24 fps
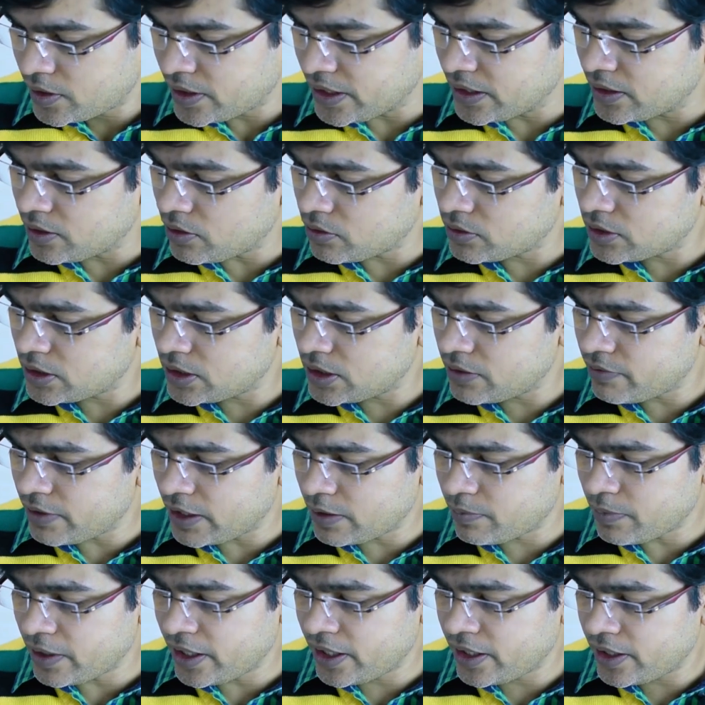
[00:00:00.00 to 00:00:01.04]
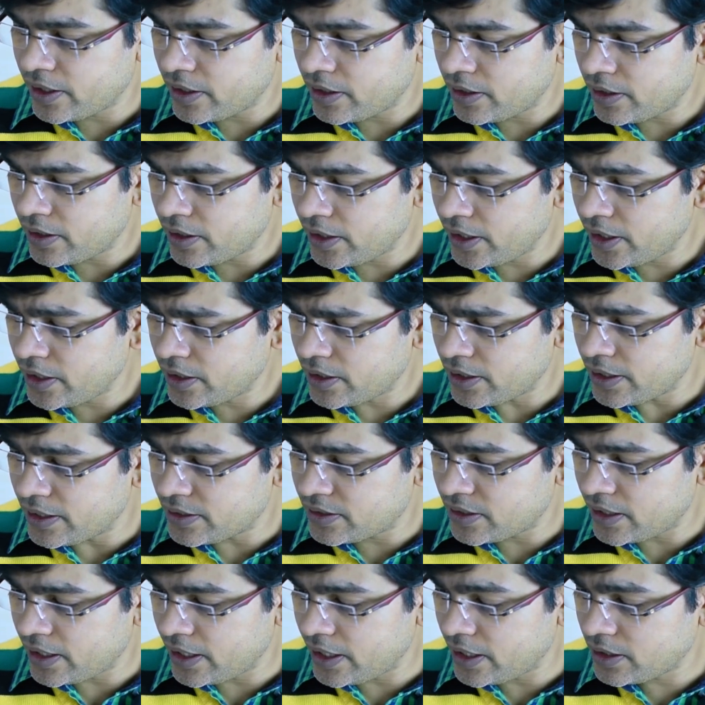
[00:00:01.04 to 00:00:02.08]
10,000 divided by 8,
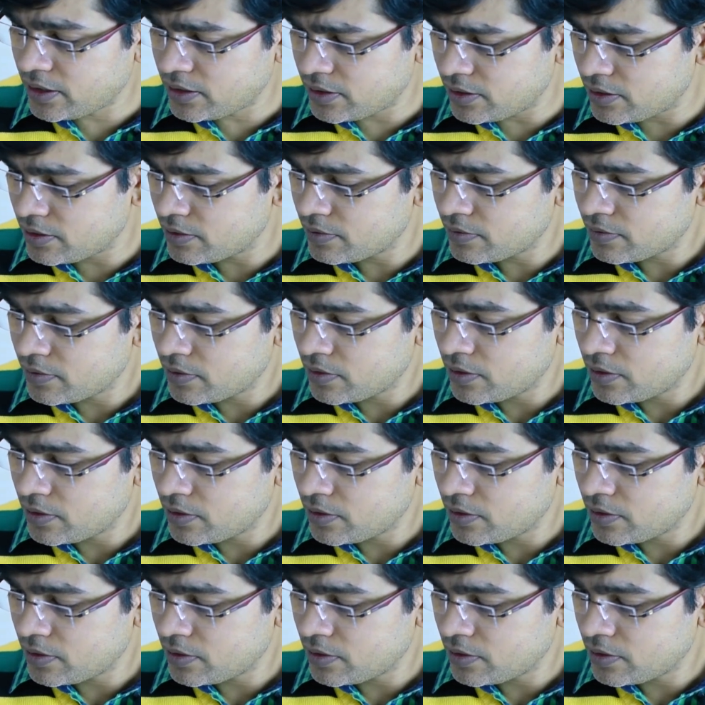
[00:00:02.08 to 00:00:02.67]
let's say x.